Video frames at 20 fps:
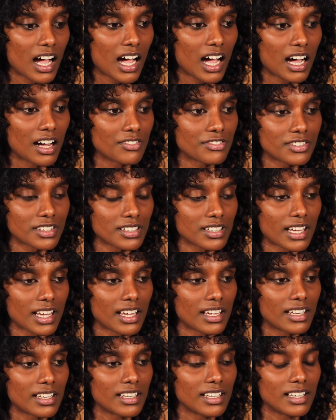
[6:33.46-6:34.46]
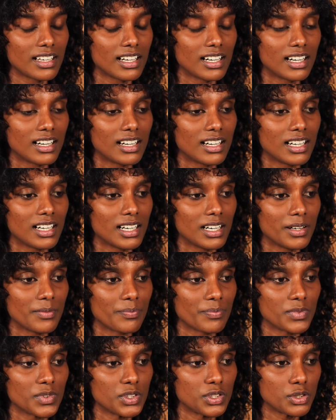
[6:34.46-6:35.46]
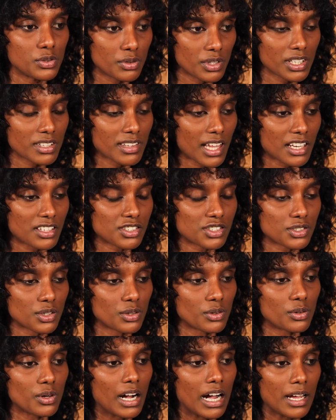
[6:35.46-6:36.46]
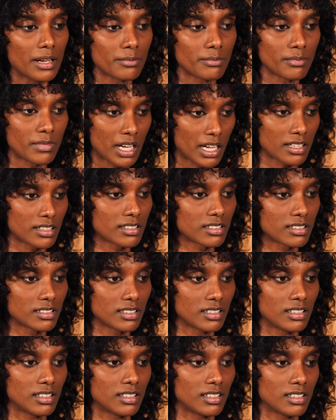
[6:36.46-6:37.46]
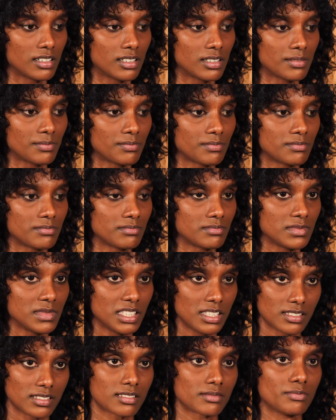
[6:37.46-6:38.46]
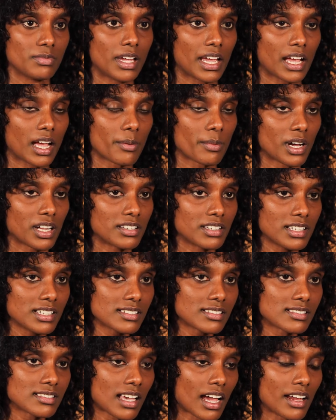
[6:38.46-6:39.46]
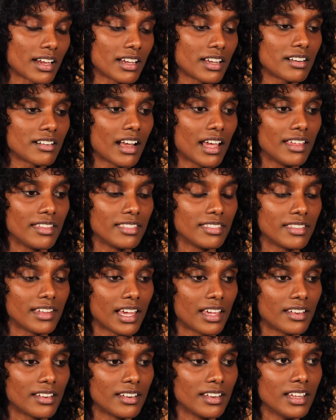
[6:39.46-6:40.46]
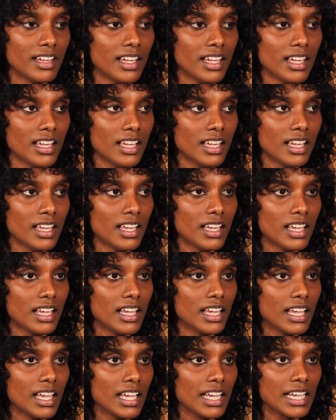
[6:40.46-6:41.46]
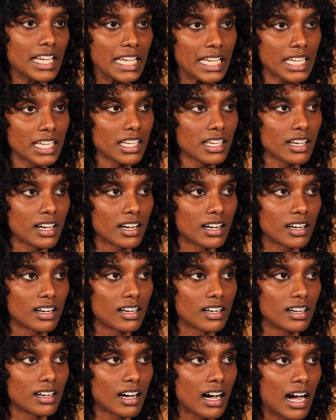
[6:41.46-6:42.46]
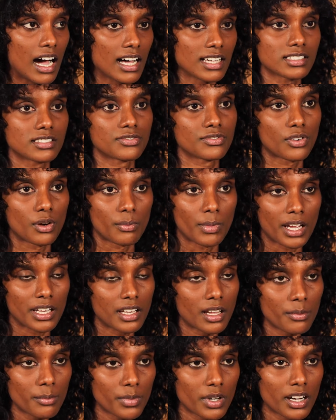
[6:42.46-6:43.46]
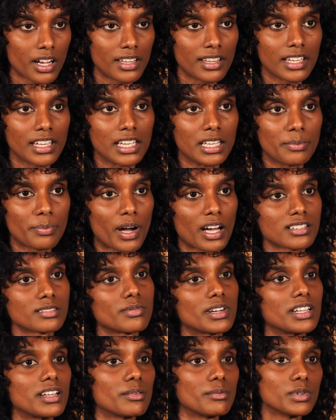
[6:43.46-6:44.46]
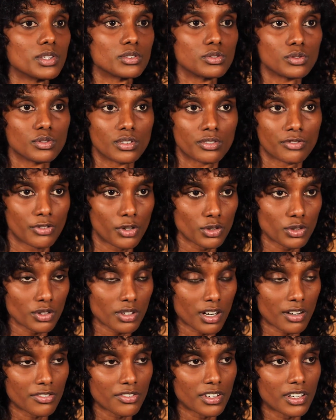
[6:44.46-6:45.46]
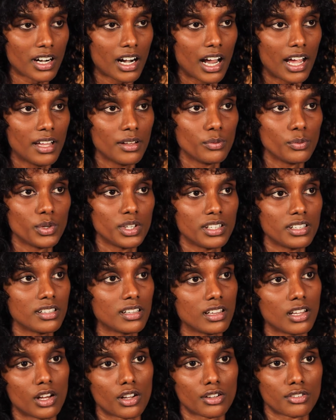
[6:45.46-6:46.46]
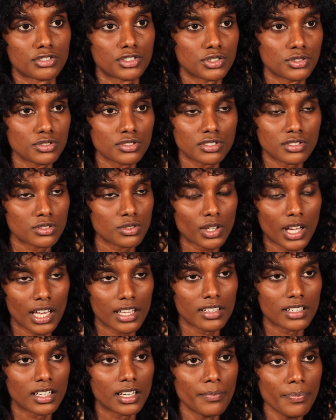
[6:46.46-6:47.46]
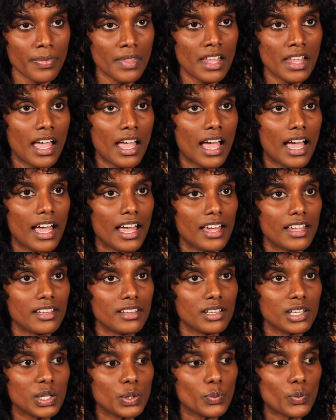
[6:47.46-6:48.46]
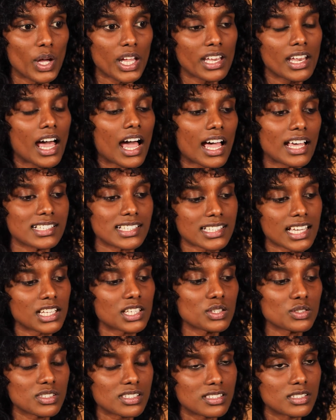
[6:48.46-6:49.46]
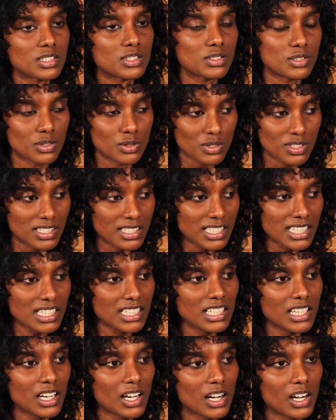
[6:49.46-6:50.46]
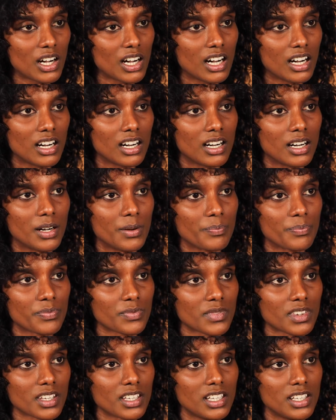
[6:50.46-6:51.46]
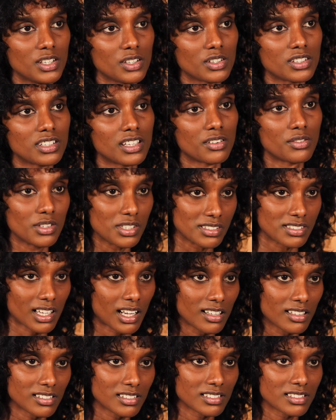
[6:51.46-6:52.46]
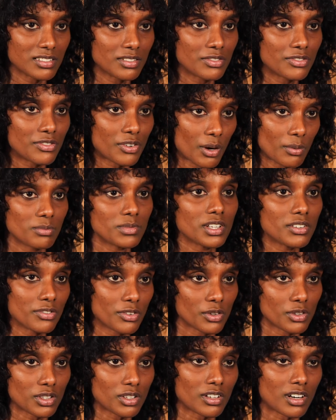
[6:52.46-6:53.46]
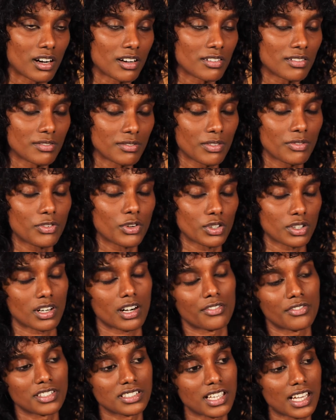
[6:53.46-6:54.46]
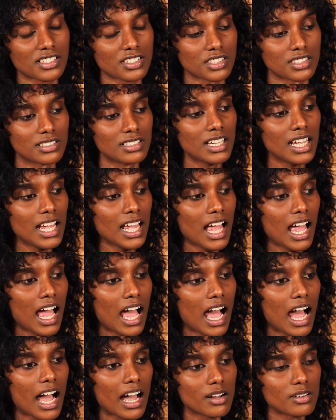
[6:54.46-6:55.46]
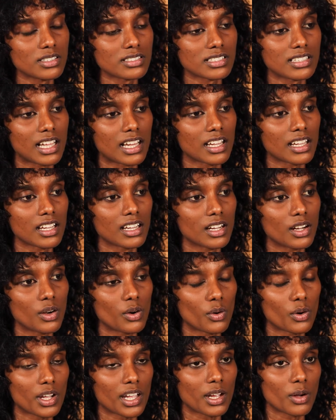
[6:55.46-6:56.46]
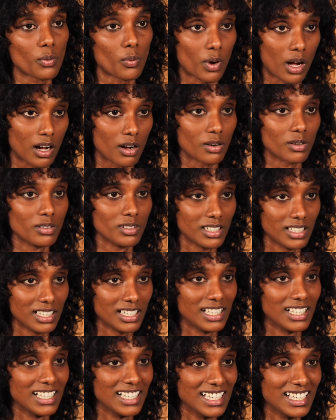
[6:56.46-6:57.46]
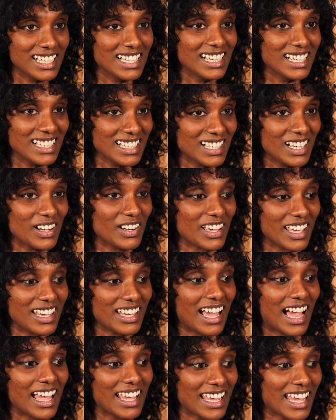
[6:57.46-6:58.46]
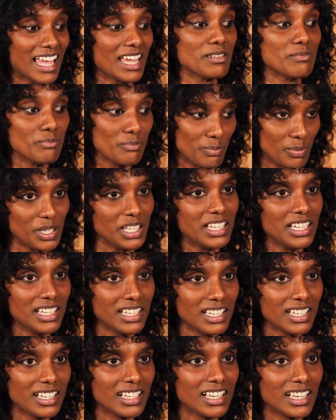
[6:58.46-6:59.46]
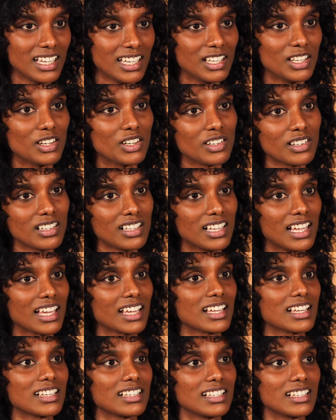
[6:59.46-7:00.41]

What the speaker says: after that, during that show, I met this makeup artist, Sahir, and then he asked for my number, and then he passed my number to a photographer, and we did a lot of shoots together. And when I started to see the result from the photography session, I was like, okay, wow, okay, I can be, I